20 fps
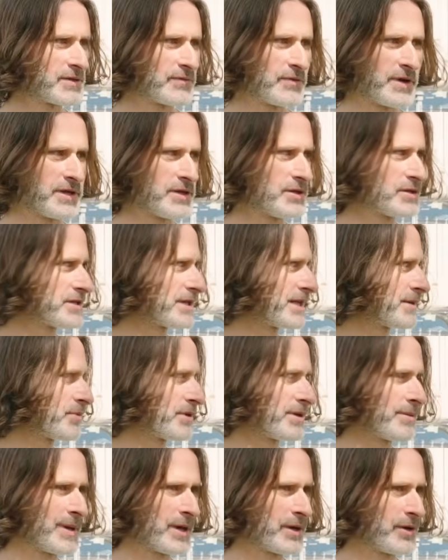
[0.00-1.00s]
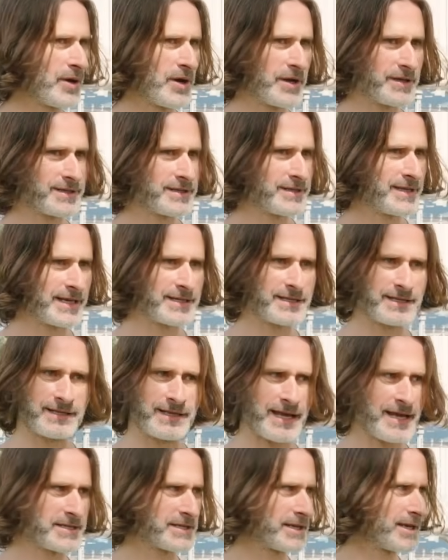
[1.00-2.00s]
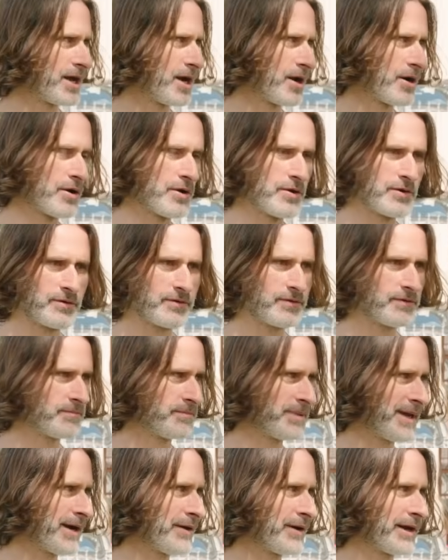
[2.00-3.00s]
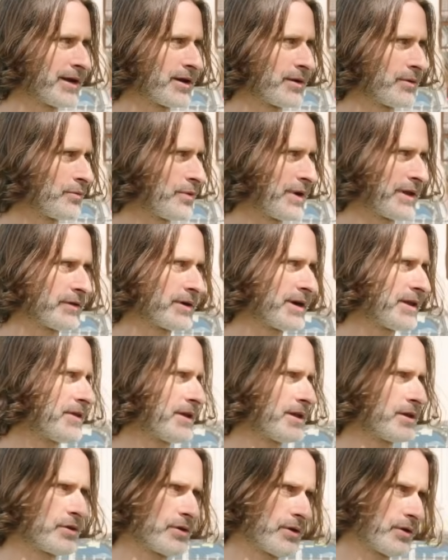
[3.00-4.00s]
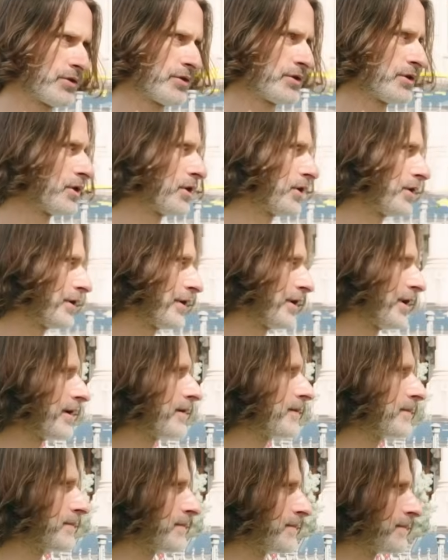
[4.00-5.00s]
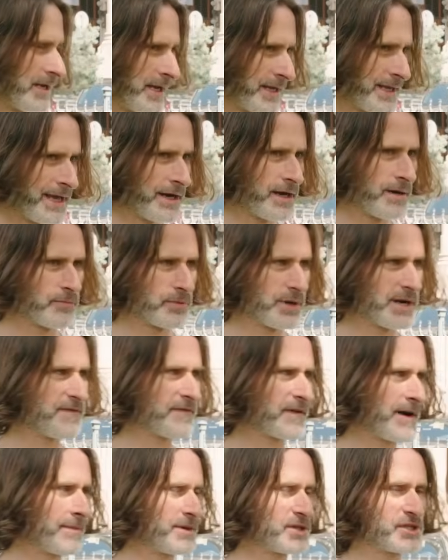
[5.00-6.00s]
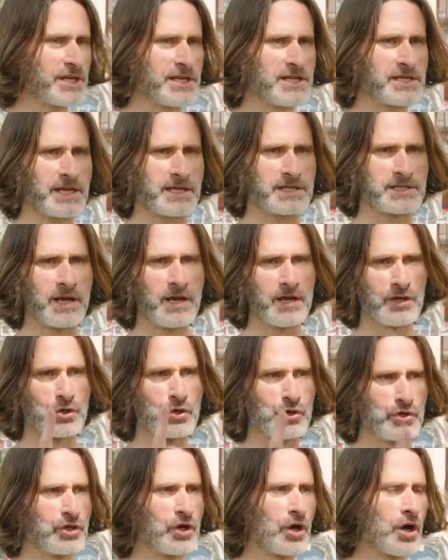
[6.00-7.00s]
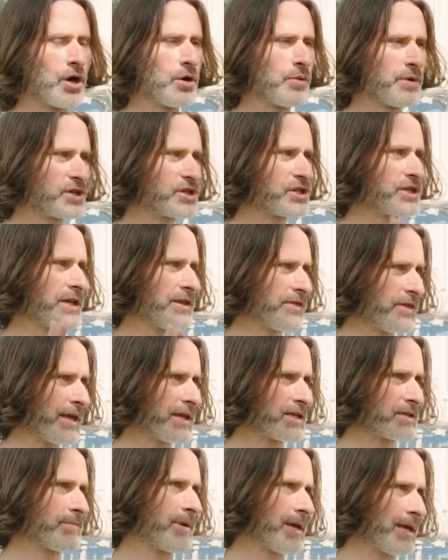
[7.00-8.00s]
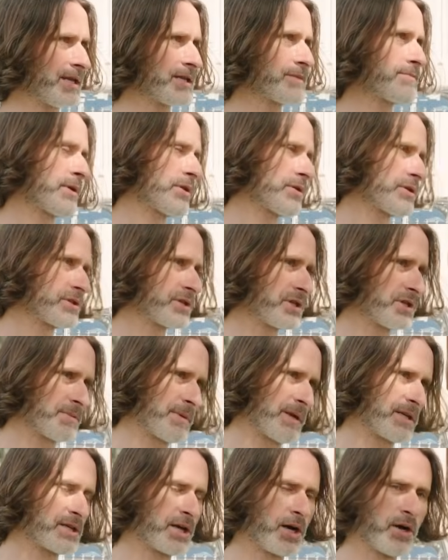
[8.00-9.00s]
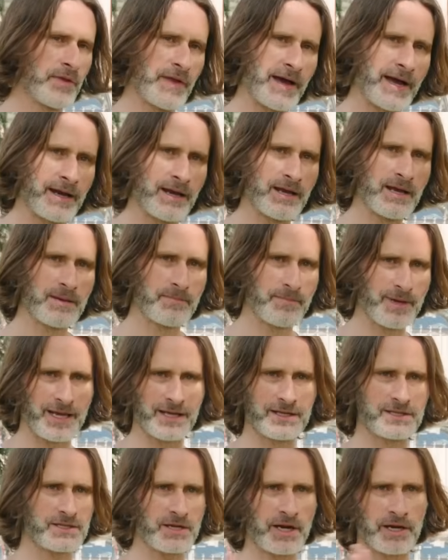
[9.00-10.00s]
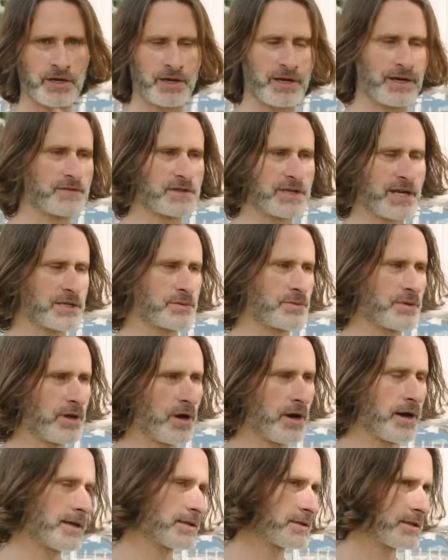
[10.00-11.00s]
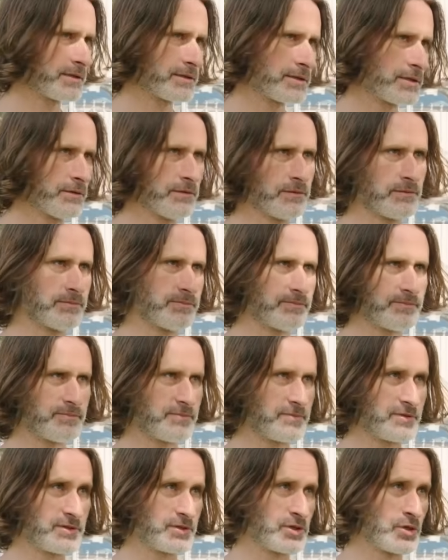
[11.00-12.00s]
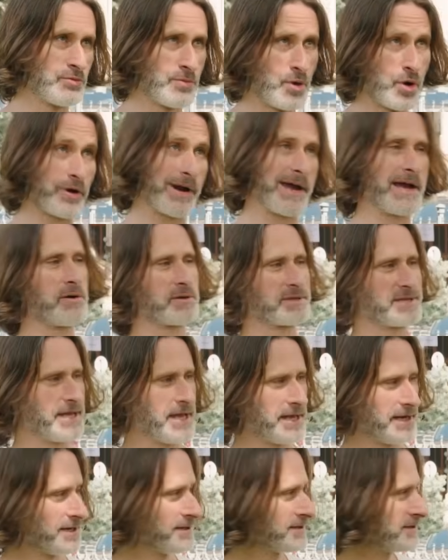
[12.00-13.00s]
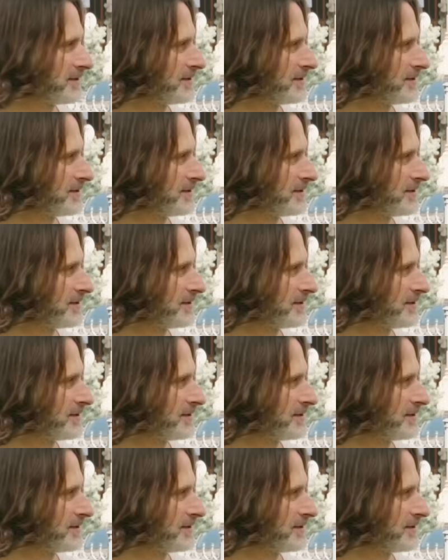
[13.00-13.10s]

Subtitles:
of whether you sleep with me or not, that has no bearing on whether I think you're a good girl or not. Because again, I'm reframing. She says good girl, which she thinks means, because she's been told that, means I don't have sex with guys until 2 more hours later,